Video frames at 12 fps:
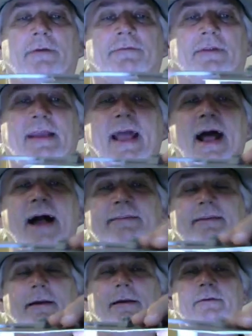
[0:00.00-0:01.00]
for the
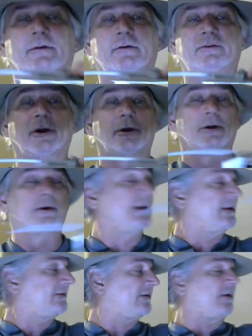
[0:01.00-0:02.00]
gas to turn.
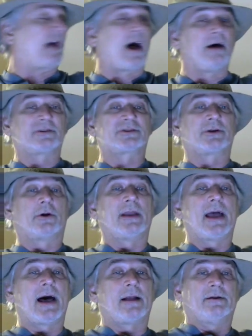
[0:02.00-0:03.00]
So I'll show
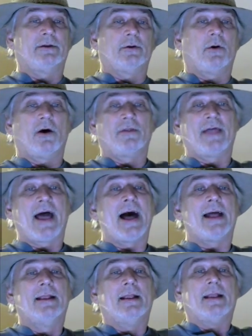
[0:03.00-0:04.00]
you how to do all
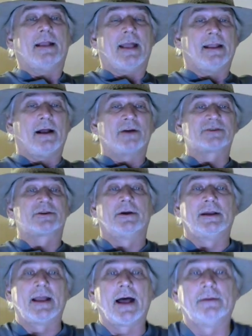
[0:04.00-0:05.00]
that, and I'll show
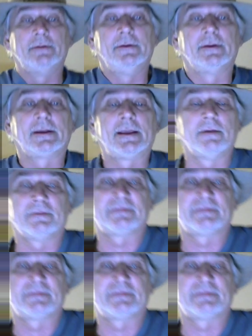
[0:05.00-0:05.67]
you how to do the kill